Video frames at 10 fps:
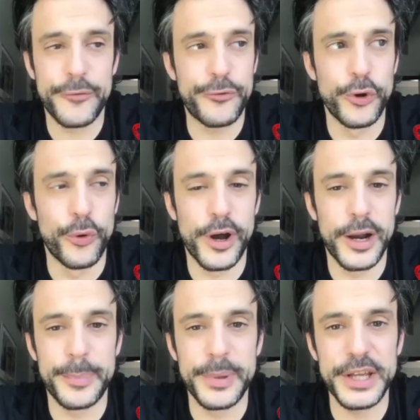You don't want
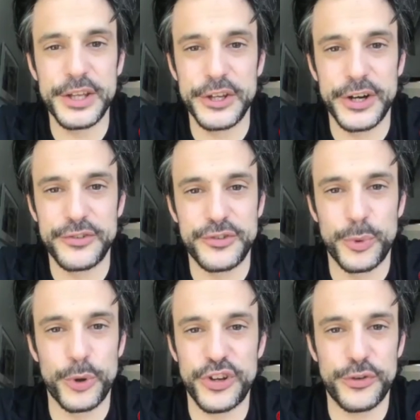to be here.
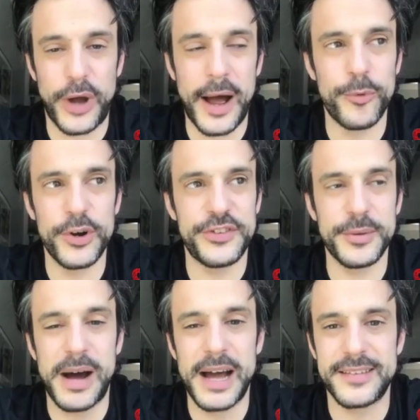We're just I'm
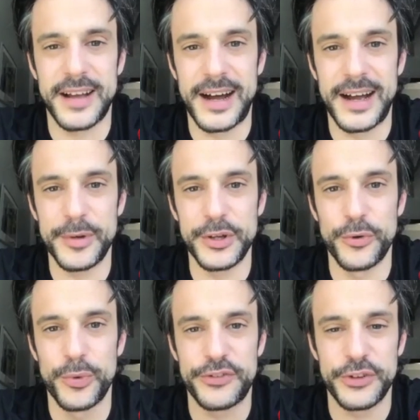wasting my time, and you're
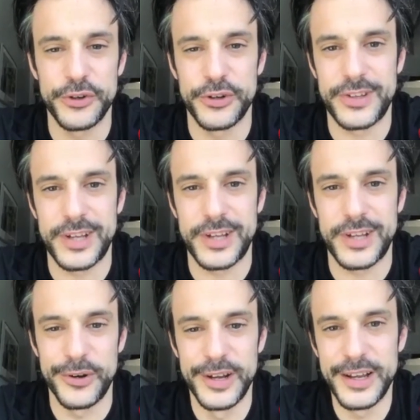wasting your time.
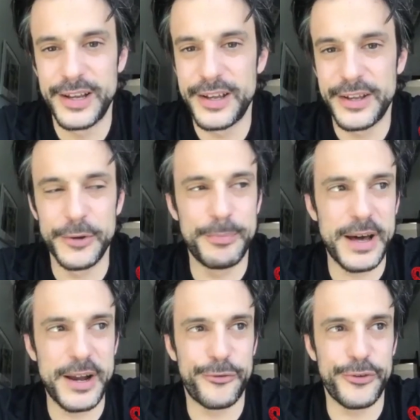So."
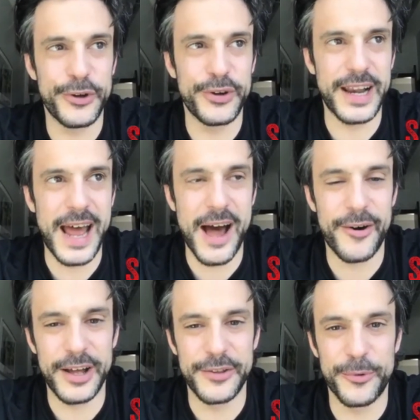you better figure it
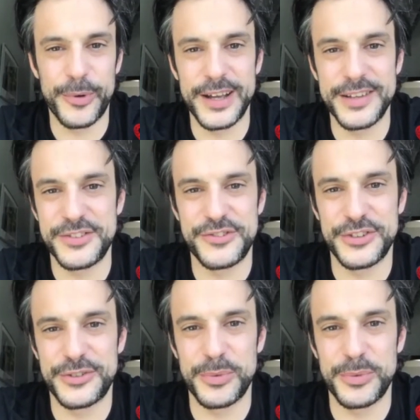out. Otherwise, it's just